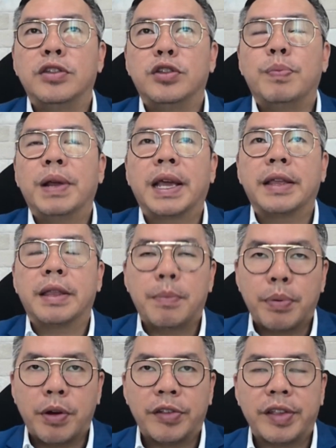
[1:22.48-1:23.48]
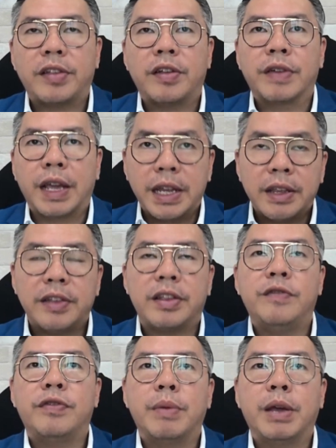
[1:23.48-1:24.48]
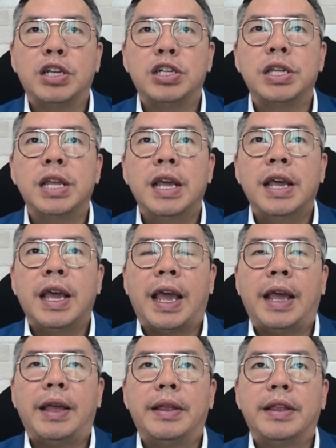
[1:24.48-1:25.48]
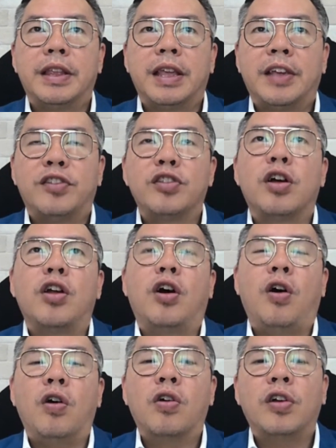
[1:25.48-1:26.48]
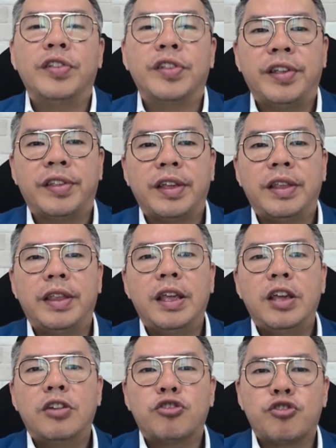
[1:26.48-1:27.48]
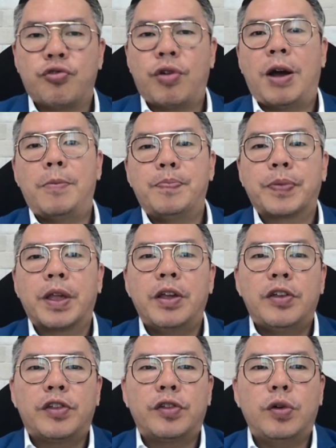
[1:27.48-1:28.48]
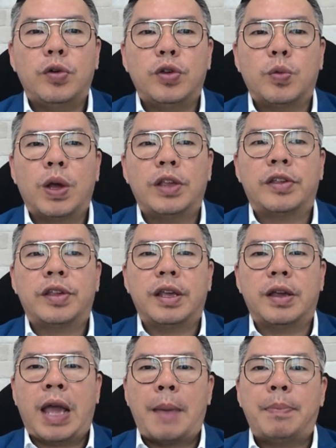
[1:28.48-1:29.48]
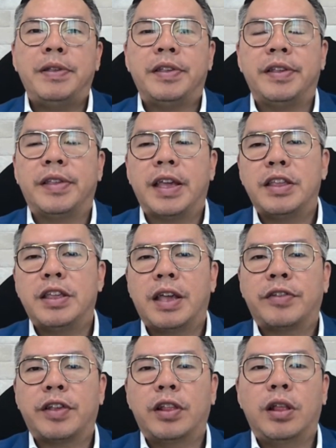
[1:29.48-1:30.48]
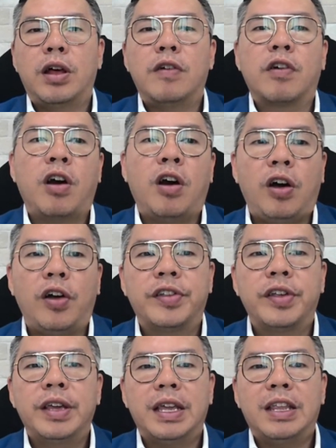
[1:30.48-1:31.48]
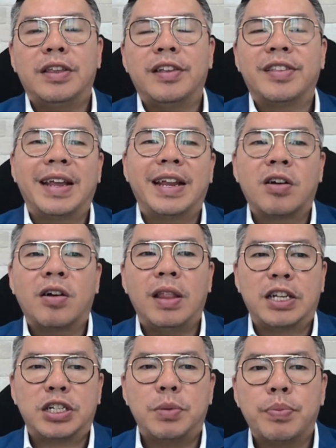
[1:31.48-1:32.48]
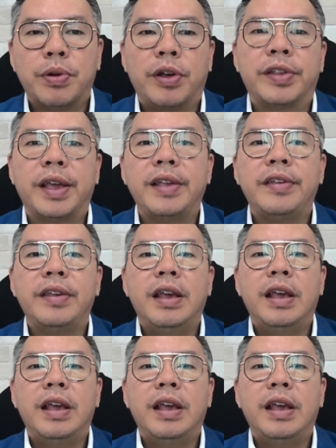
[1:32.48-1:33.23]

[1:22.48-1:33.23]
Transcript: duplicated process of getting this information, and it's not all consistent throughout. So what happens is then there's a lot of cost in this data collection process,